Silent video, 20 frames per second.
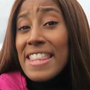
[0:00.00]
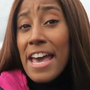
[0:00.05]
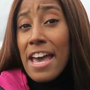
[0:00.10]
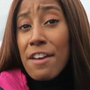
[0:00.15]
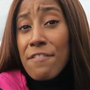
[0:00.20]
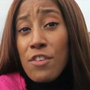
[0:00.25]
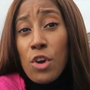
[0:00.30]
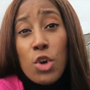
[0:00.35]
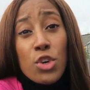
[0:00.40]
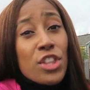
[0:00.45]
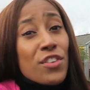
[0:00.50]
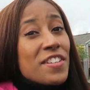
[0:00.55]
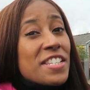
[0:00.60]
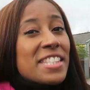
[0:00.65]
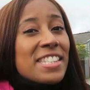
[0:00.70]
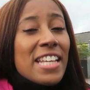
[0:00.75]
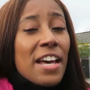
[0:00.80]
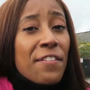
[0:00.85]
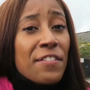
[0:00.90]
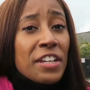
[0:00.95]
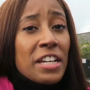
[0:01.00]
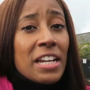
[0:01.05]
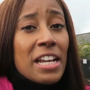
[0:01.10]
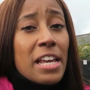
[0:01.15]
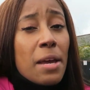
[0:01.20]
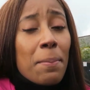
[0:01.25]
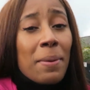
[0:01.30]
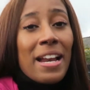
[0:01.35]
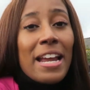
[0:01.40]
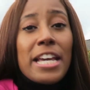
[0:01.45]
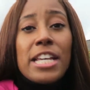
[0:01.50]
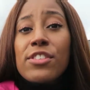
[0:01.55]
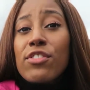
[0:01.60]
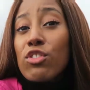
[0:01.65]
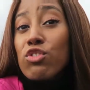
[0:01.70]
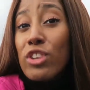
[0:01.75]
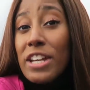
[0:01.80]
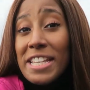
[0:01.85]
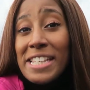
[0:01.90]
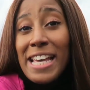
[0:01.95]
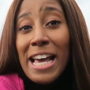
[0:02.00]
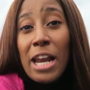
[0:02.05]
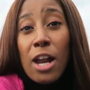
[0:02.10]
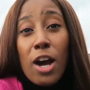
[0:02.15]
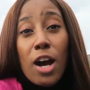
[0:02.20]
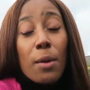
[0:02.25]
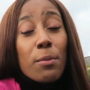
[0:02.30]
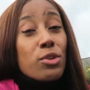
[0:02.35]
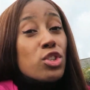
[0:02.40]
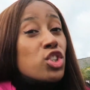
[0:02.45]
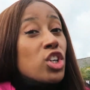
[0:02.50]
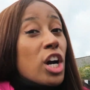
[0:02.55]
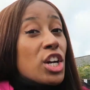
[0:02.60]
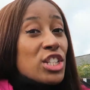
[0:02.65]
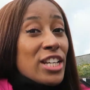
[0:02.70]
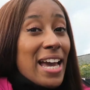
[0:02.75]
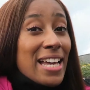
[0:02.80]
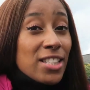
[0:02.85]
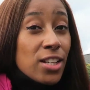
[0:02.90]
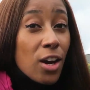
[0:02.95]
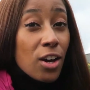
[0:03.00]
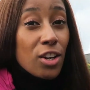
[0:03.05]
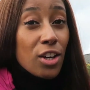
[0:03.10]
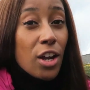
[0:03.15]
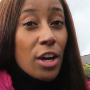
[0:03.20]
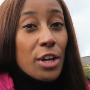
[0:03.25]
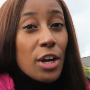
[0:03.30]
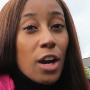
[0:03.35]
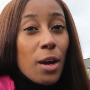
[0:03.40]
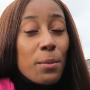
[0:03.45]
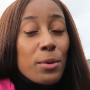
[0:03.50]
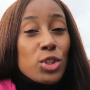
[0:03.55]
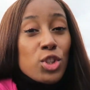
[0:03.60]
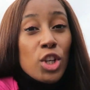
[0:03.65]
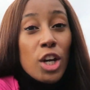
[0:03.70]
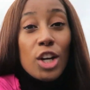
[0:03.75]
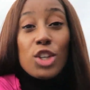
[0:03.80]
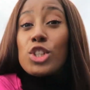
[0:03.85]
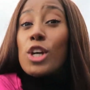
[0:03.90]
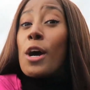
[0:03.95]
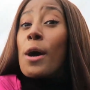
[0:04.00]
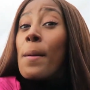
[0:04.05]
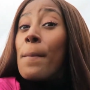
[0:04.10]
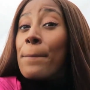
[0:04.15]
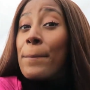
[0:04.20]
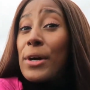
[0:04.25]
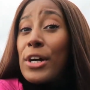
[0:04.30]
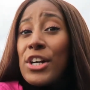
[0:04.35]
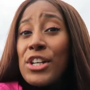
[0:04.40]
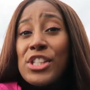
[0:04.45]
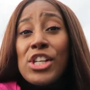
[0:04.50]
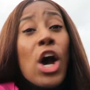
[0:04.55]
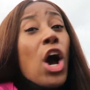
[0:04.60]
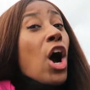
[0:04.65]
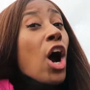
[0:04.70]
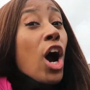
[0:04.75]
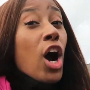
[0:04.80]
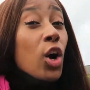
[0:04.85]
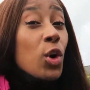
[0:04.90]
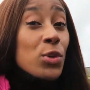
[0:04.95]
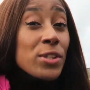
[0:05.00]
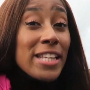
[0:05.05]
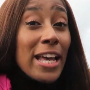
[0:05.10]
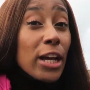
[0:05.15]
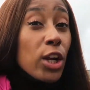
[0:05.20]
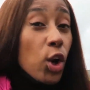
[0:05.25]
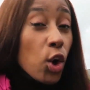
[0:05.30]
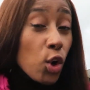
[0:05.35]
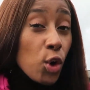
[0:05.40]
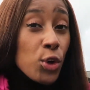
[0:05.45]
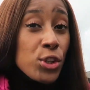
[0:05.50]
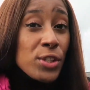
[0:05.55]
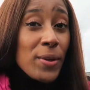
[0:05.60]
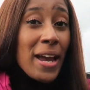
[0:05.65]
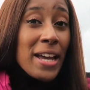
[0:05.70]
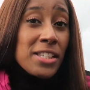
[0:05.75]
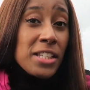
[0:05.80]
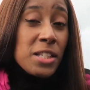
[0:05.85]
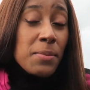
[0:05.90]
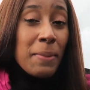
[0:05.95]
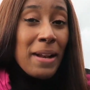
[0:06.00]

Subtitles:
Therefore, there is definitely a place for retail arbitrage and online arbitrage, but wholesale also has its